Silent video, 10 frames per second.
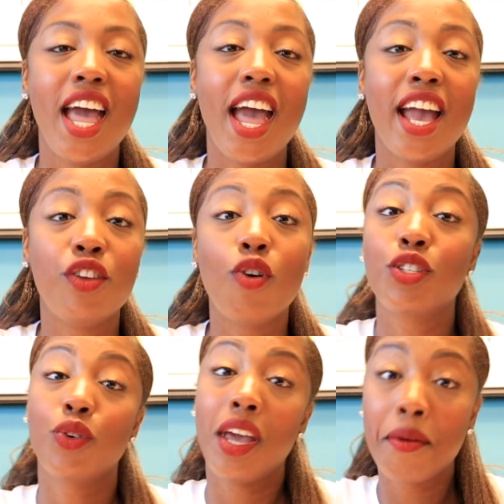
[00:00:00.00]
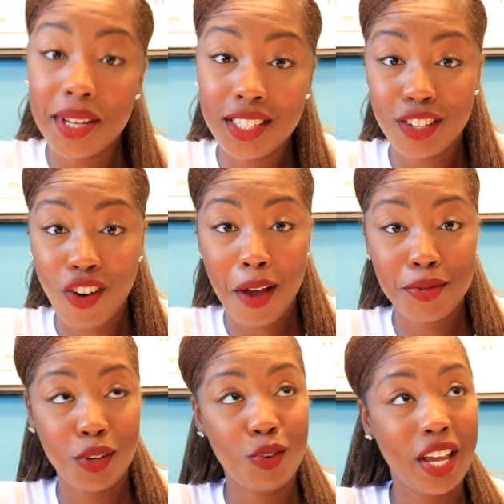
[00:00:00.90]
And you also can't misdescribe.
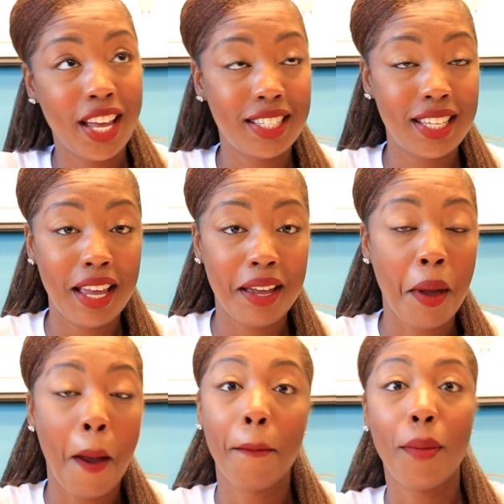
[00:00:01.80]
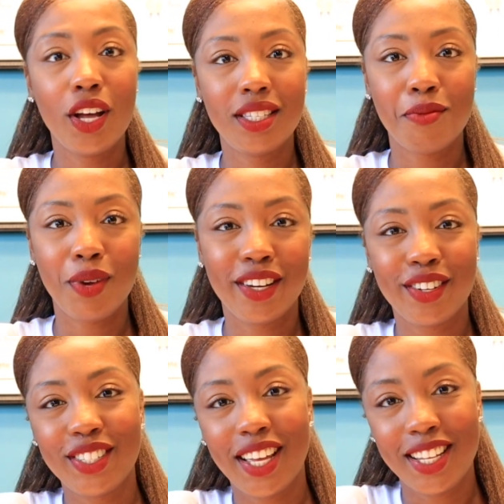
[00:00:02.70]
So you can't say Boston
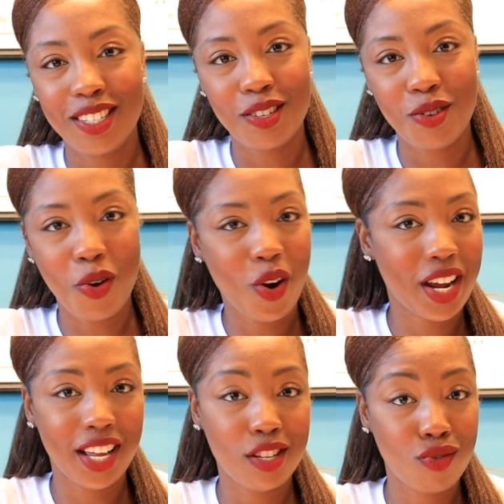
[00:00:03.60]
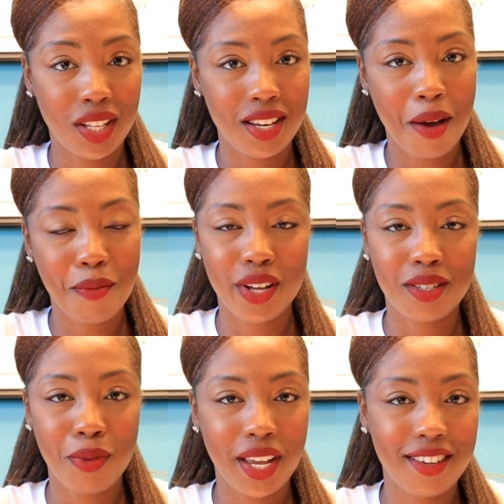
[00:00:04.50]
bagels and it's in New York and it's really not
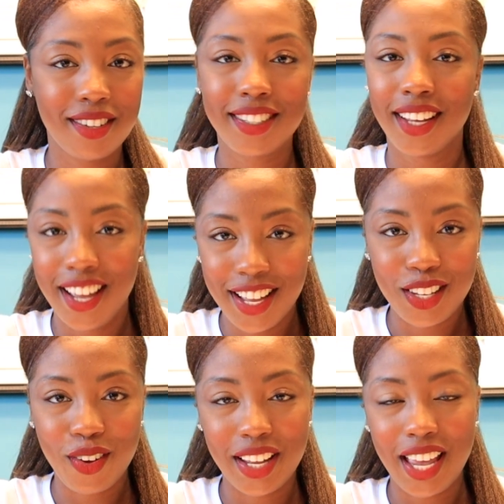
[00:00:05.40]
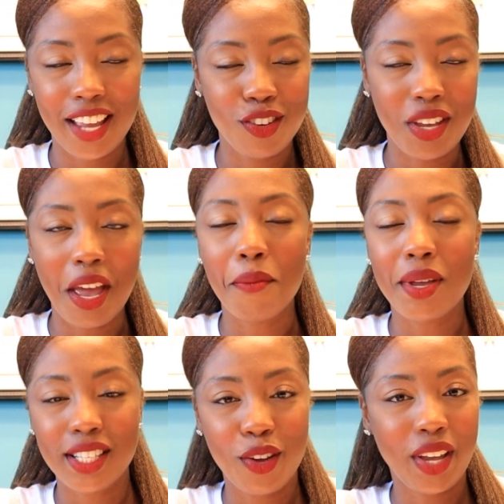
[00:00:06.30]
Boston bagels. So again, you can't
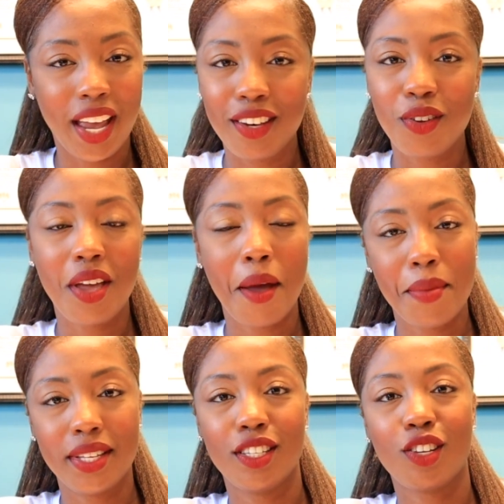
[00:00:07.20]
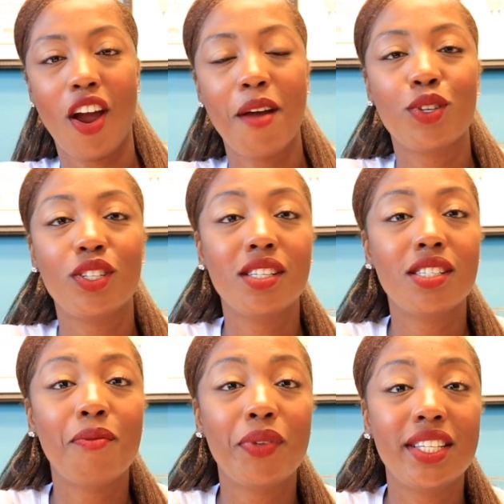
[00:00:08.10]
mislocate, you can't misdescribe. So these are
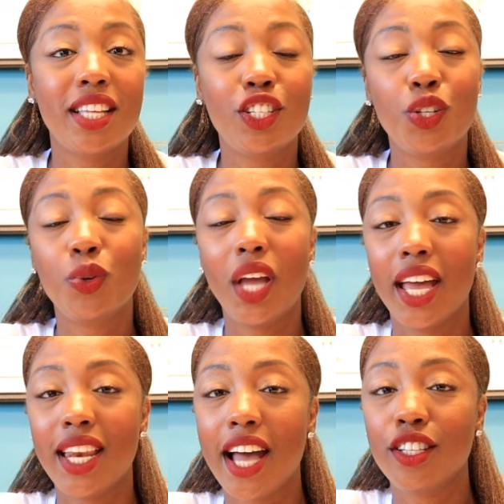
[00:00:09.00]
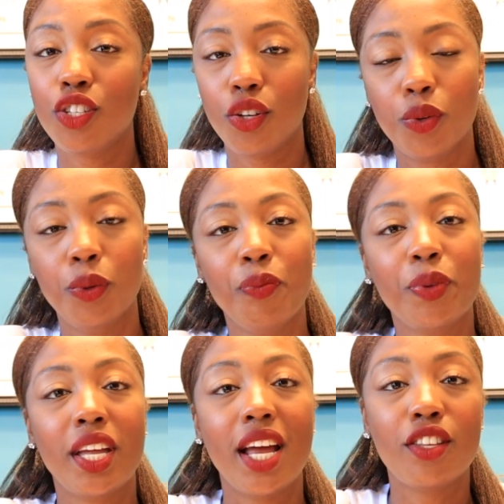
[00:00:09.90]
some things that you cannot do.
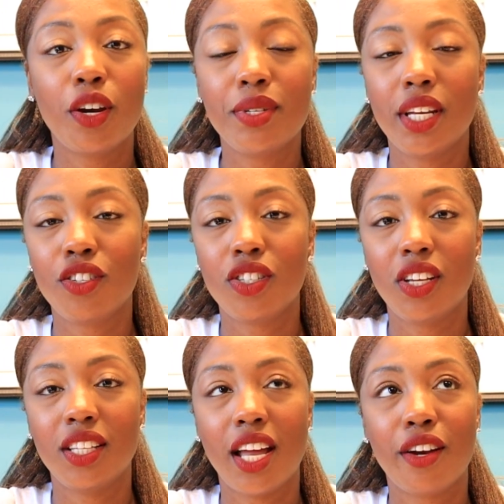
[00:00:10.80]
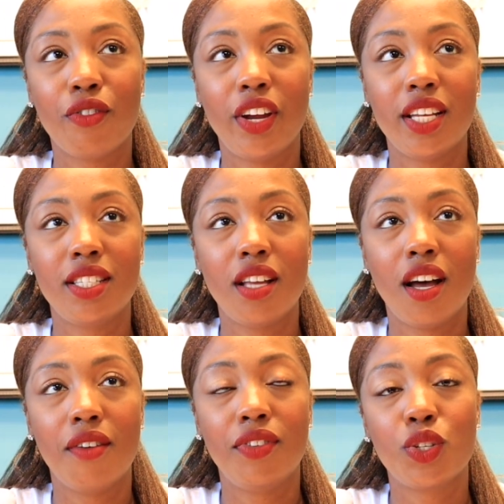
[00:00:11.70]
And I thought it was interesting that it raised
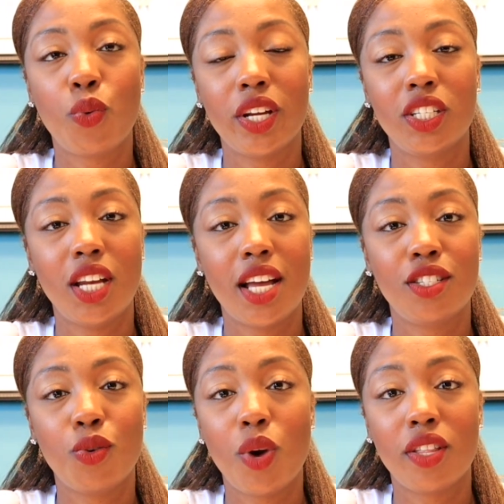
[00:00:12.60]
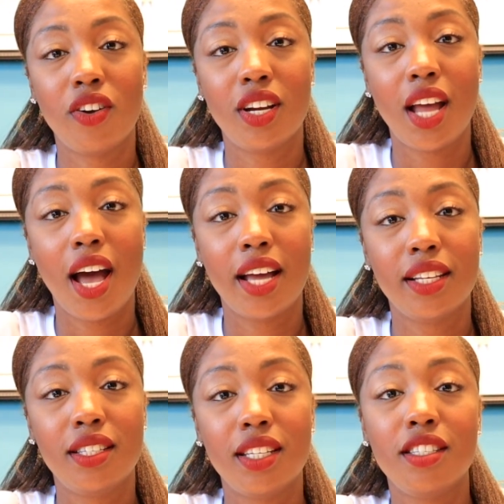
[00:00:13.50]
this question as to whether or
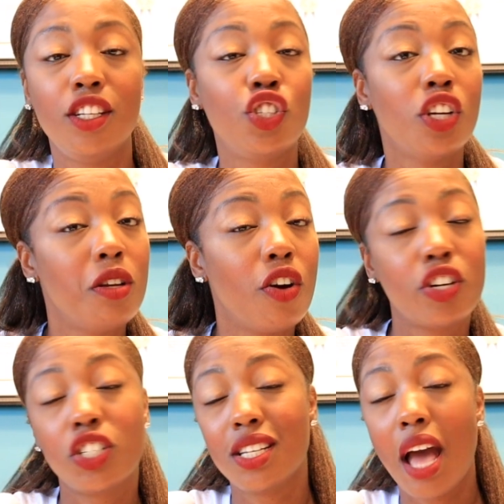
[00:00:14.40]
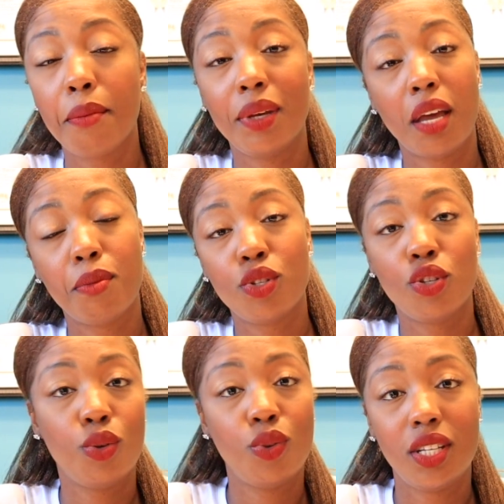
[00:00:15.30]
not Disney should or should not be able to
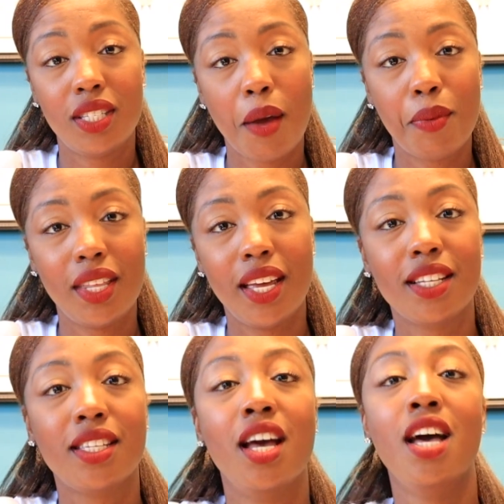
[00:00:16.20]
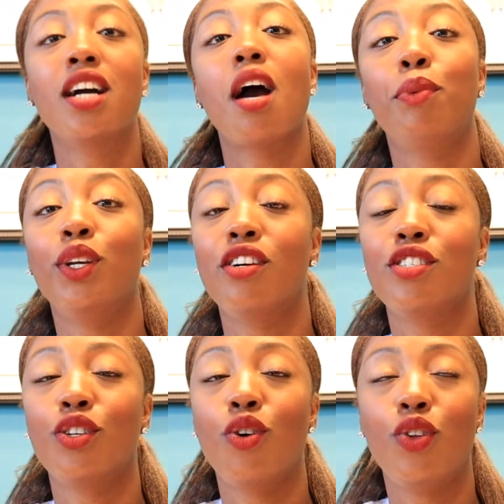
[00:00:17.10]
do these type of things. A couple of
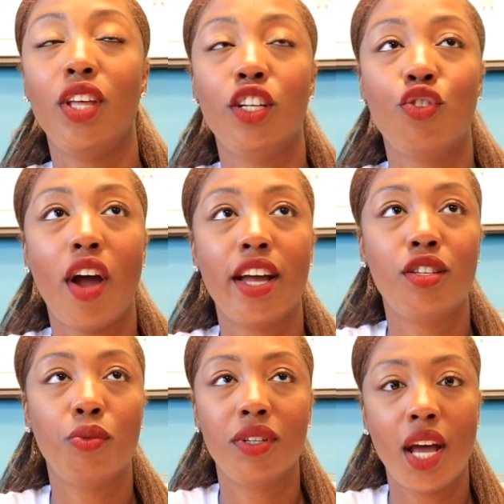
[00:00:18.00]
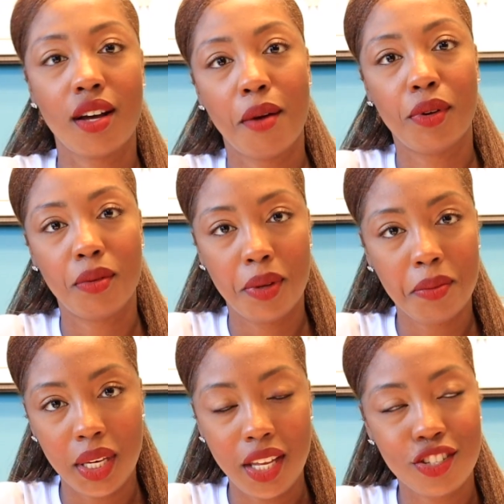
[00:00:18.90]
years ago, they tried to, well, not a couple, but
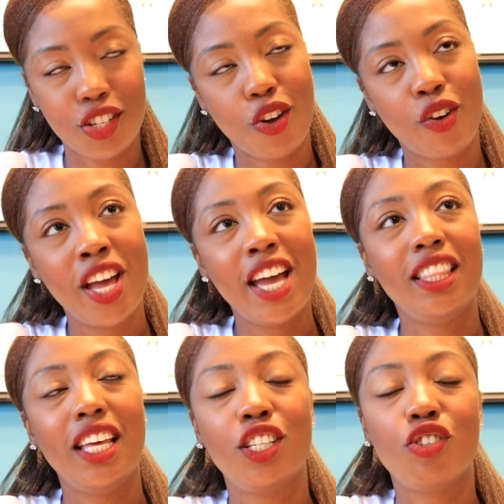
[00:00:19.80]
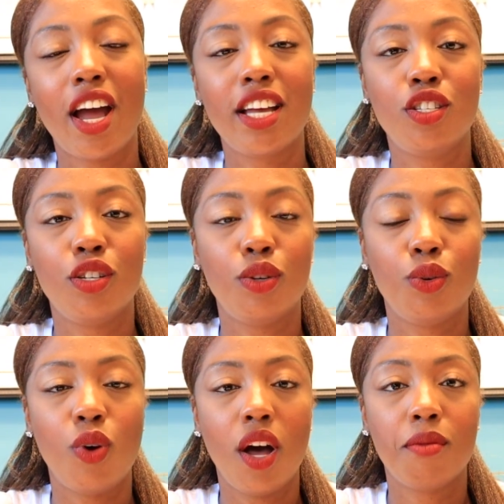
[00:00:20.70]
many years ago, they tried
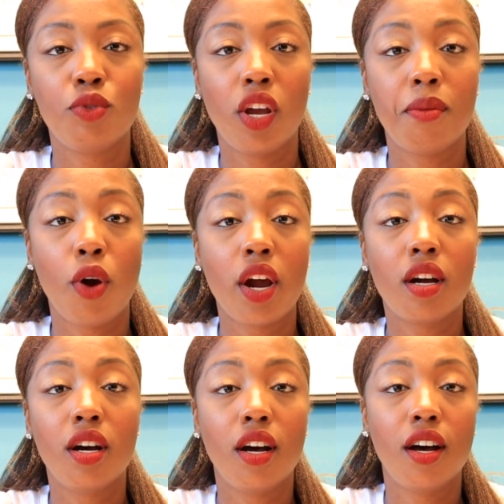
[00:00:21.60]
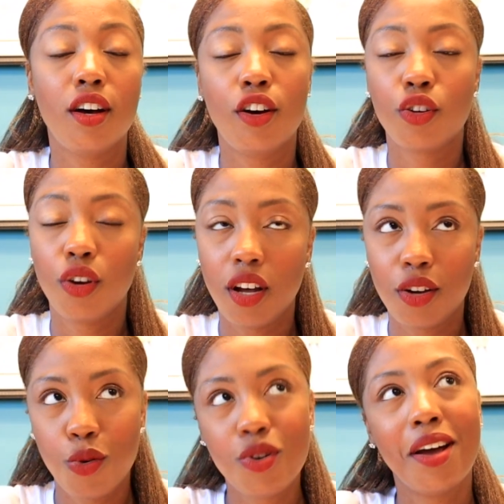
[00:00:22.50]
to trademark
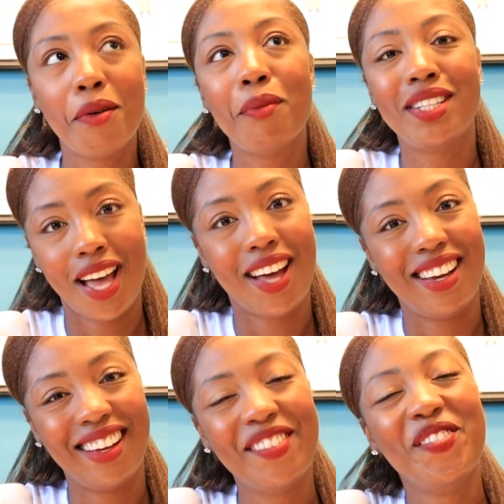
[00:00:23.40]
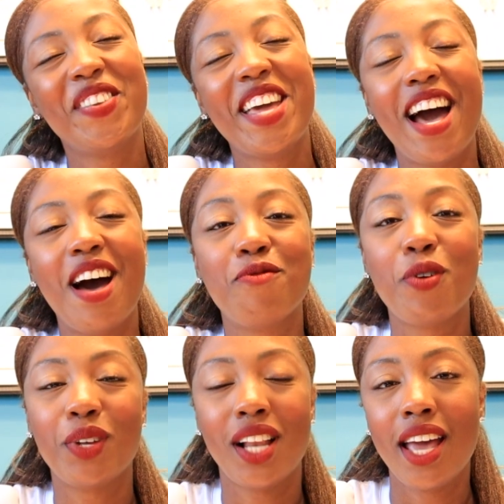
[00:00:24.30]
Hakuna Matata
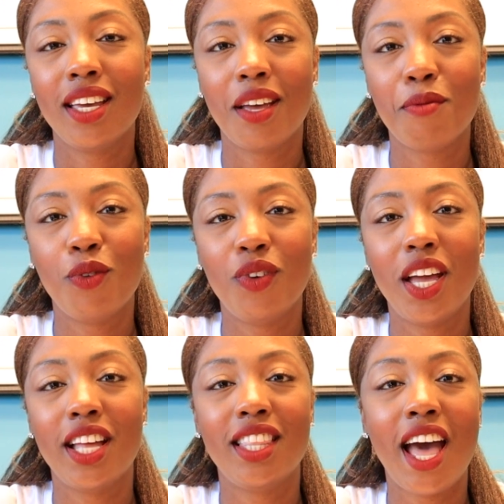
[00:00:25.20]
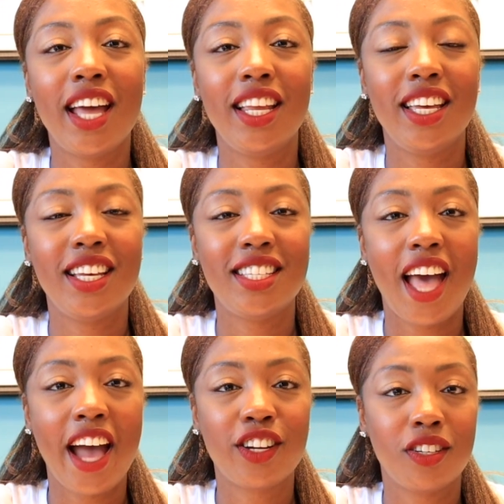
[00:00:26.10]
from the Lion King movie. And that is
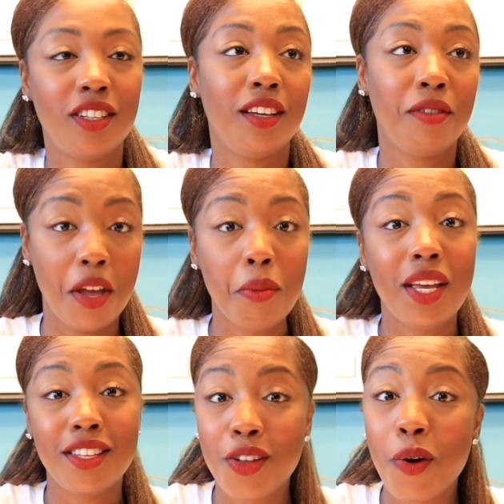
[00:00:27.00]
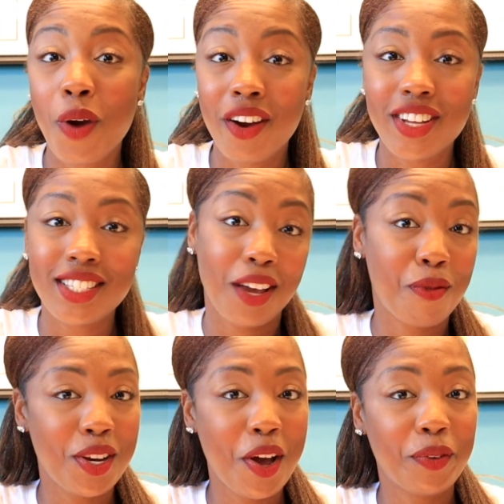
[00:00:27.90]
actually, it means no worries, like
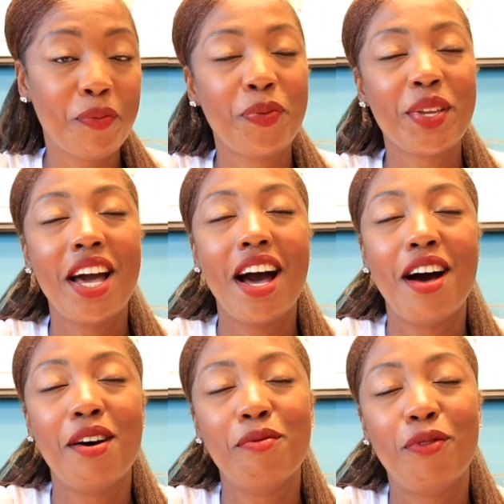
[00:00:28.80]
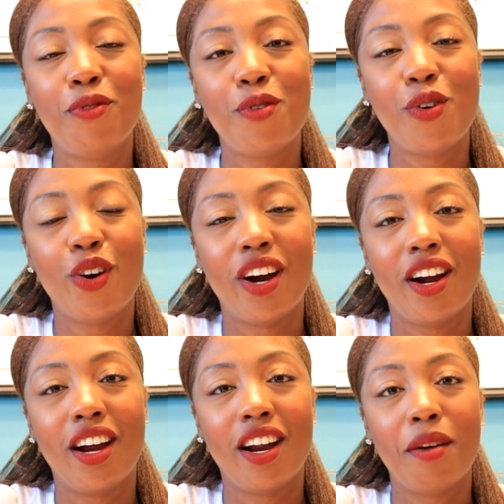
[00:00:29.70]
we know,
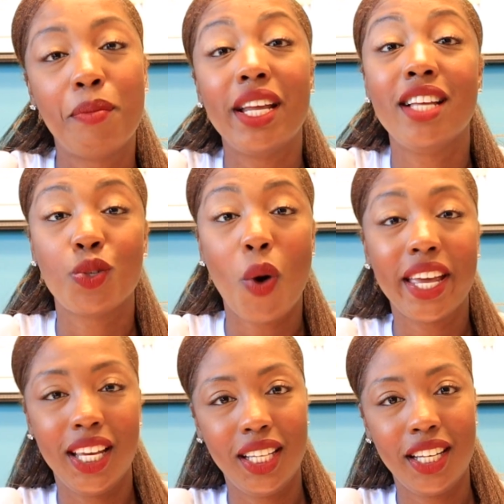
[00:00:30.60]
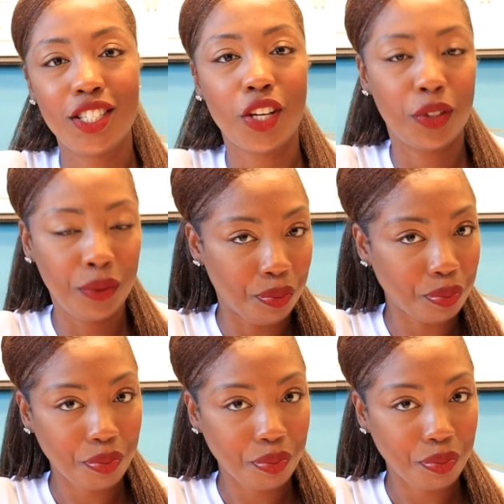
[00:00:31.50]
but in Swahili. So